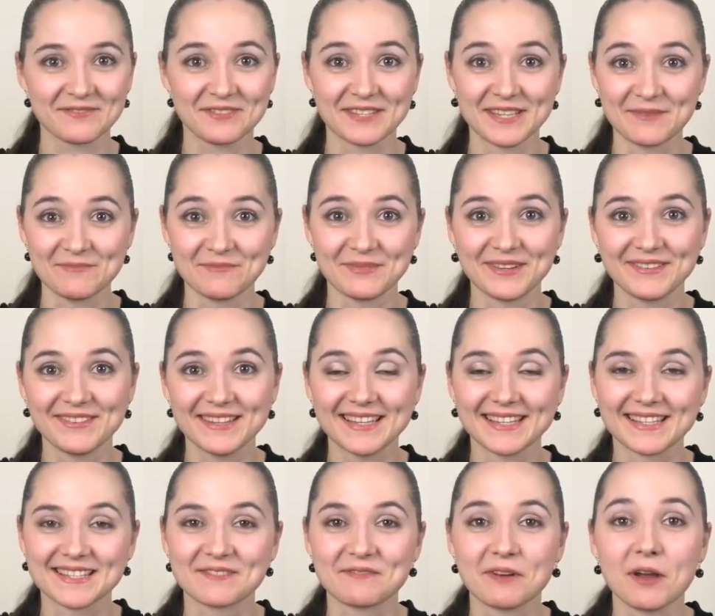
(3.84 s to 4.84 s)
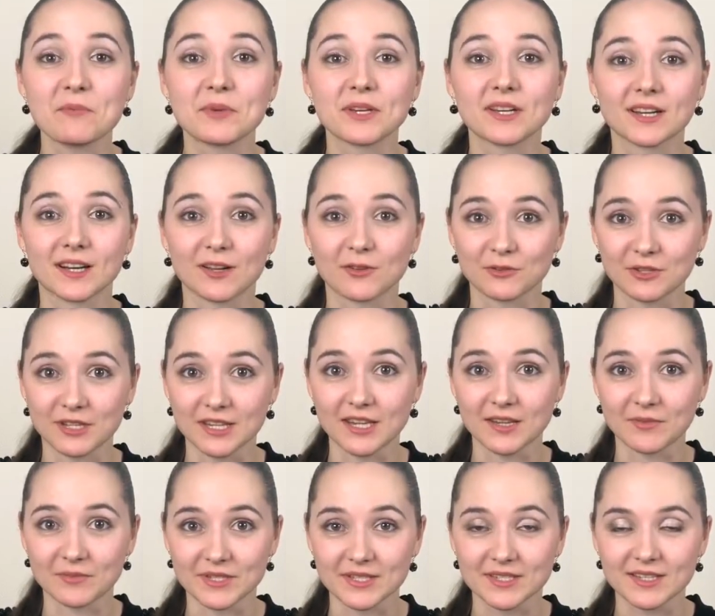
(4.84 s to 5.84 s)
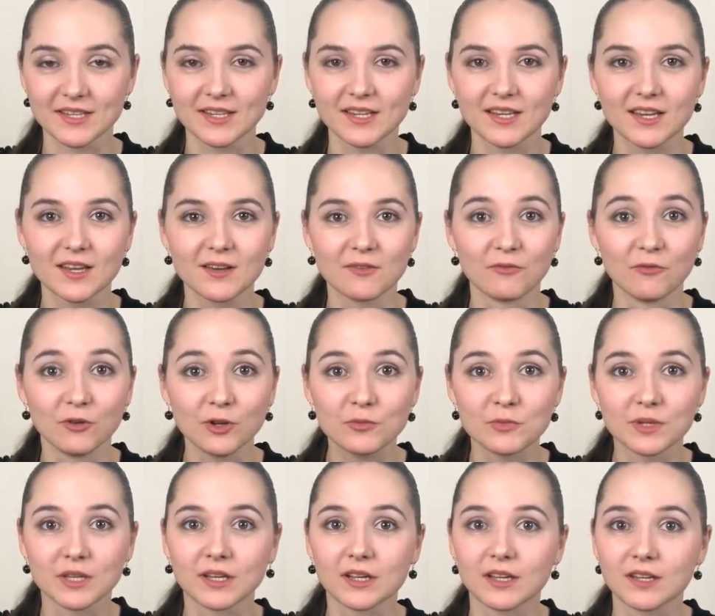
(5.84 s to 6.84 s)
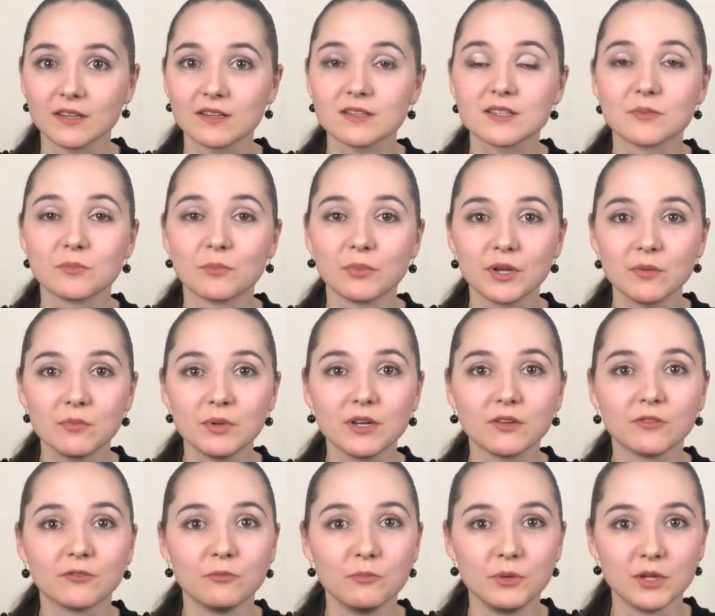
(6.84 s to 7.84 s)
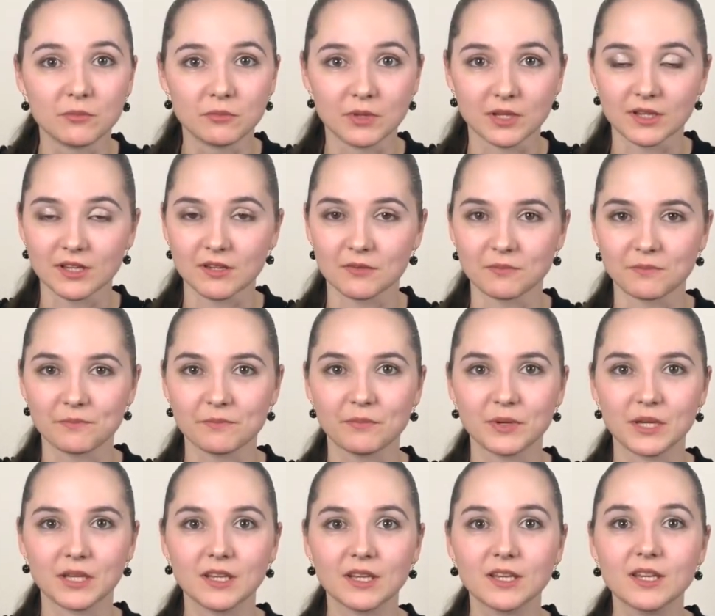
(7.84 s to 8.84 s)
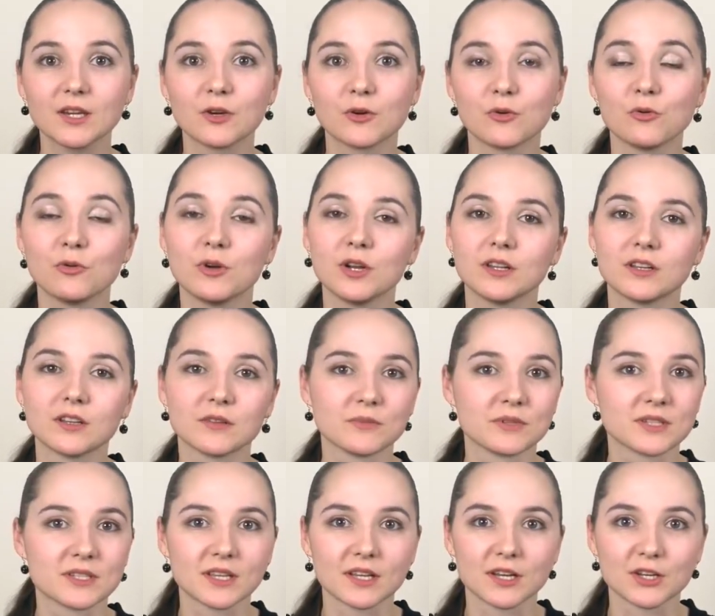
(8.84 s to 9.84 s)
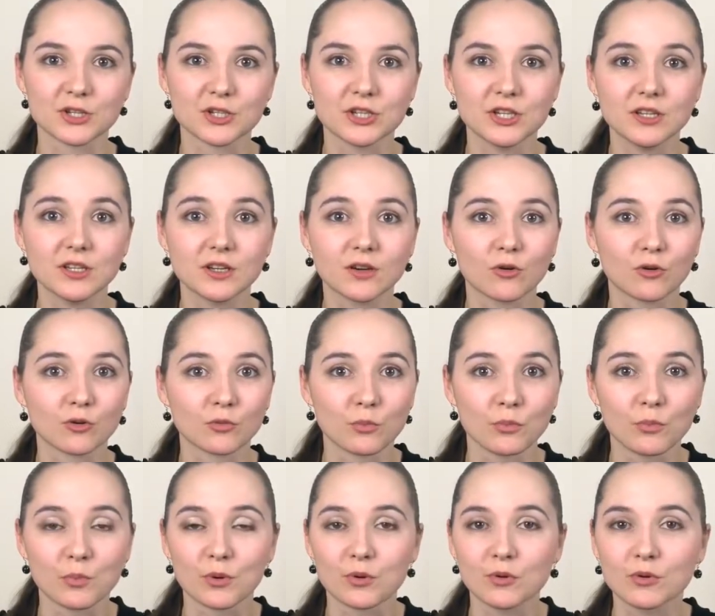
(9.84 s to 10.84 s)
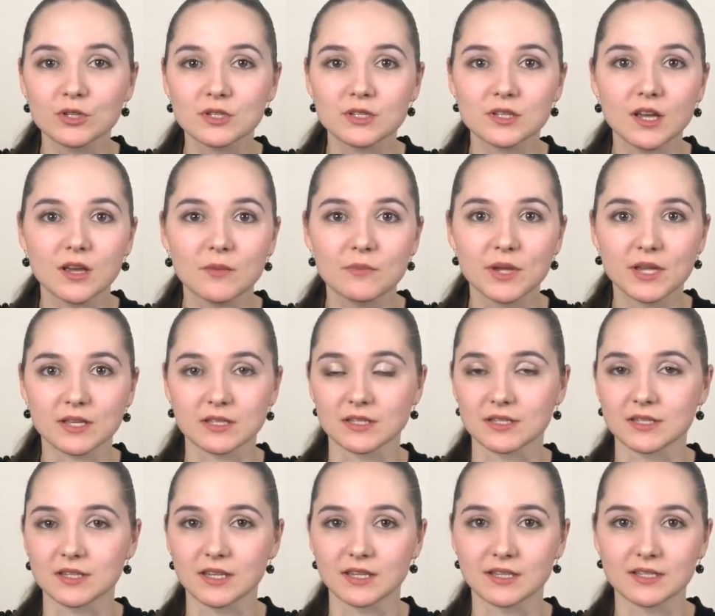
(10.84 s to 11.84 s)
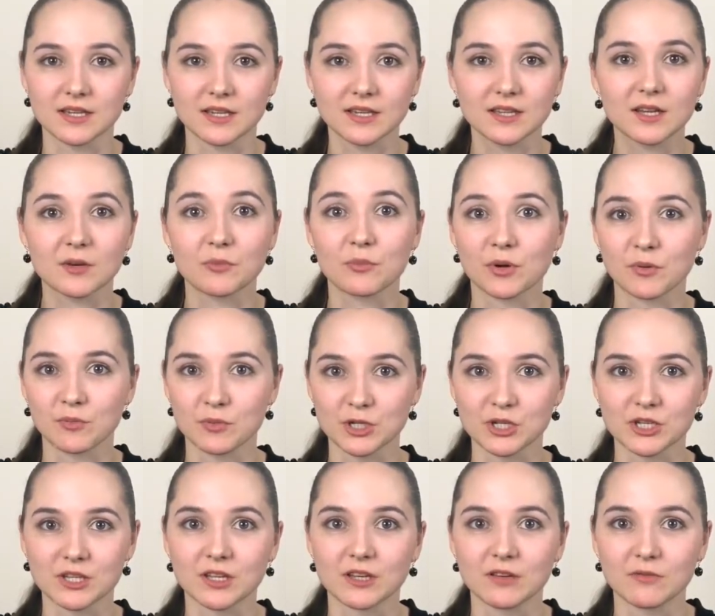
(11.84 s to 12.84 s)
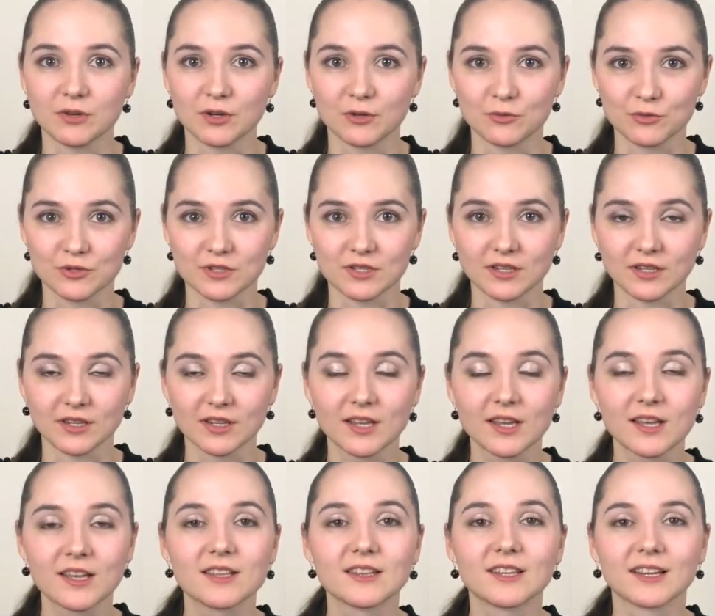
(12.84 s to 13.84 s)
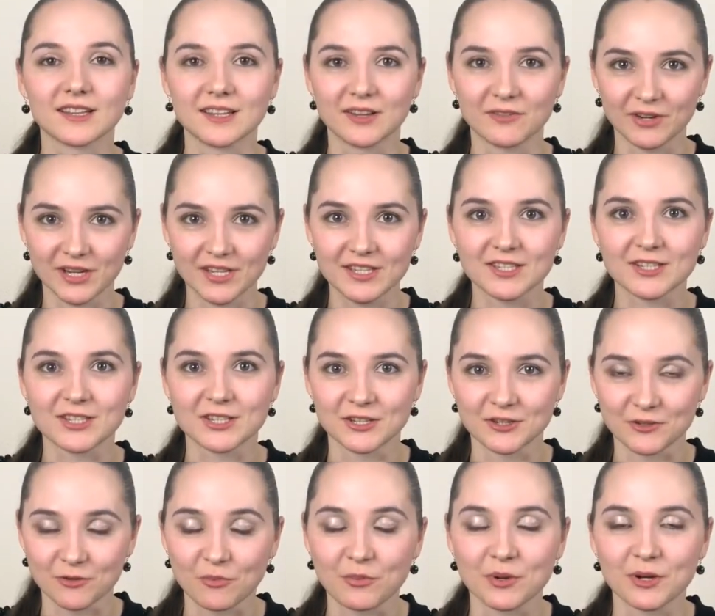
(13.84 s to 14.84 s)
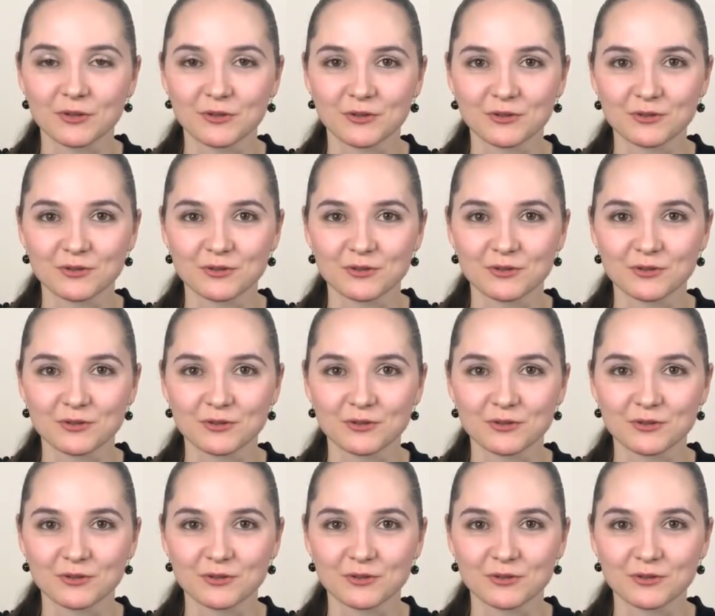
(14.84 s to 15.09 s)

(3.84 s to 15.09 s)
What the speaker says: Hello everybody, this is Crowd Games. Here we are finally in Birmingham. With such coal deposits, it simply must become the center of the Industrial Revolution. So let's continue this